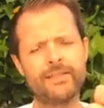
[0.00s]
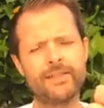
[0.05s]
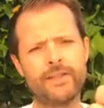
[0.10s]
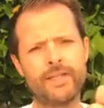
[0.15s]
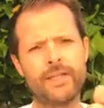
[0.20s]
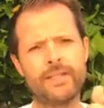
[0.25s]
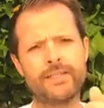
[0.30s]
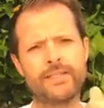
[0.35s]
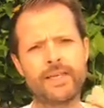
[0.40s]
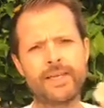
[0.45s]

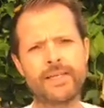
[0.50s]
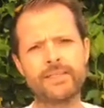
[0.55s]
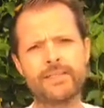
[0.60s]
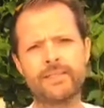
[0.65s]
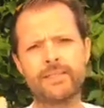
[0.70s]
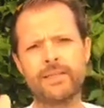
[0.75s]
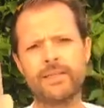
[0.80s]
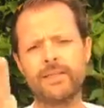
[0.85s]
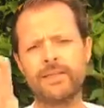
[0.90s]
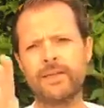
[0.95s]
It takes
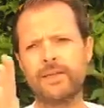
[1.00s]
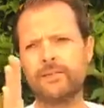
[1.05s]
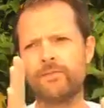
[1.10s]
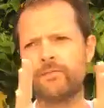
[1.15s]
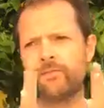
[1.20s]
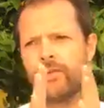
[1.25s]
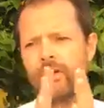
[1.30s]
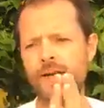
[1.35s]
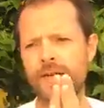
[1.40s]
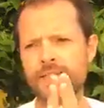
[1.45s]

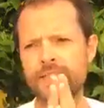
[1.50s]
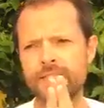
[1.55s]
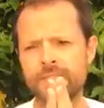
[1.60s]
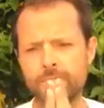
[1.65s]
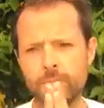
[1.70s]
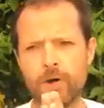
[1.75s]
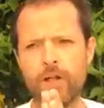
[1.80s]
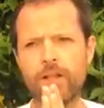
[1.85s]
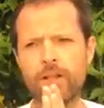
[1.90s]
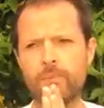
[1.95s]
very
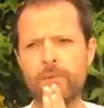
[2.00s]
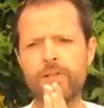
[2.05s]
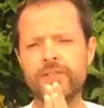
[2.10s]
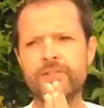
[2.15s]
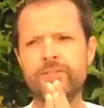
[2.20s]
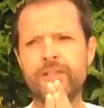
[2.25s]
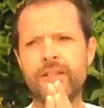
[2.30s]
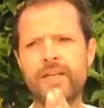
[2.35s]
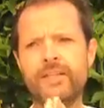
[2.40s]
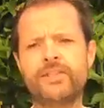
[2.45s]
small amount
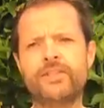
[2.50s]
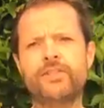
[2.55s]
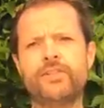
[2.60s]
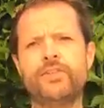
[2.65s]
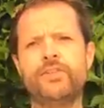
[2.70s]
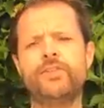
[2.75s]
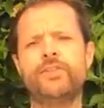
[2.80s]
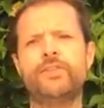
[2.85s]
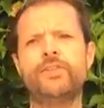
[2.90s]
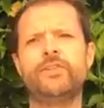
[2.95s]
of light
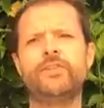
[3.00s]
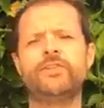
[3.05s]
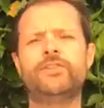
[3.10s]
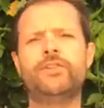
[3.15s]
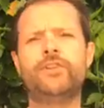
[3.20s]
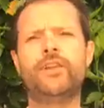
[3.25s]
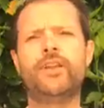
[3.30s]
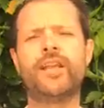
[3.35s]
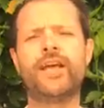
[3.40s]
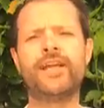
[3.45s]
to
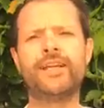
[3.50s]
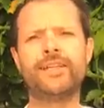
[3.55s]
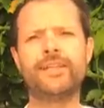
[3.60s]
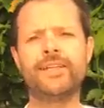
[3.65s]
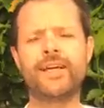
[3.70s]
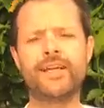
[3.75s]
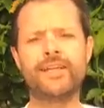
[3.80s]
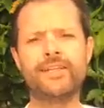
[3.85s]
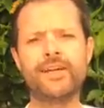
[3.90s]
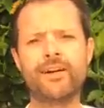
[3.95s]
lighten
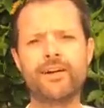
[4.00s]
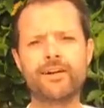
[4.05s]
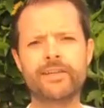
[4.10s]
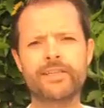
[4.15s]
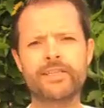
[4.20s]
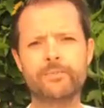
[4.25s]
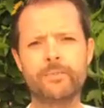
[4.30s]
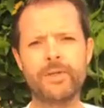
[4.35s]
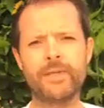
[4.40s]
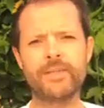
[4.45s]
a dark
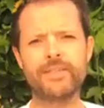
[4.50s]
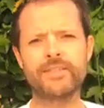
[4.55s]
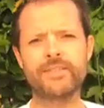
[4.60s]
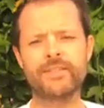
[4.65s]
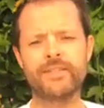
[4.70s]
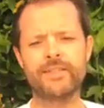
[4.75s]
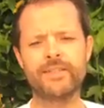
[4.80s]
space.